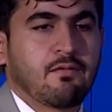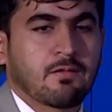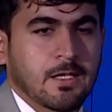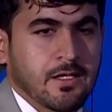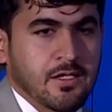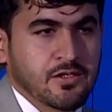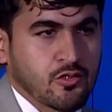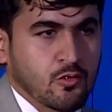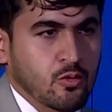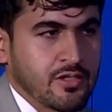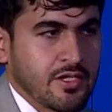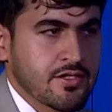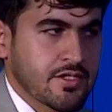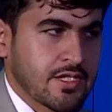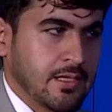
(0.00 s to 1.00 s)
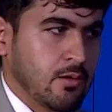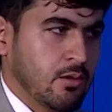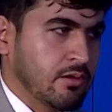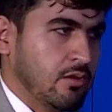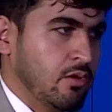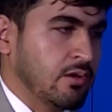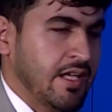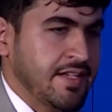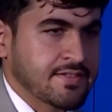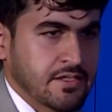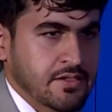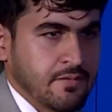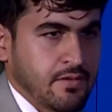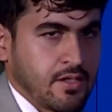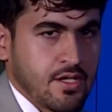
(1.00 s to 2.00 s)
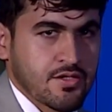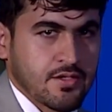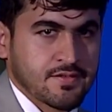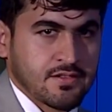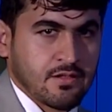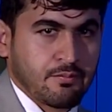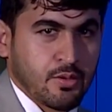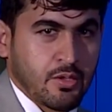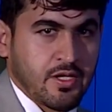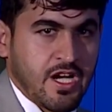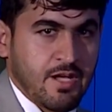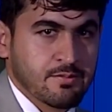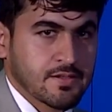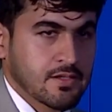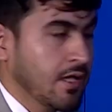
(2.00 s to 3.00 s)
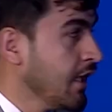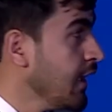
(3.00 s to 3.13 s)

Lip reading: learned through digital and online certifications and programs.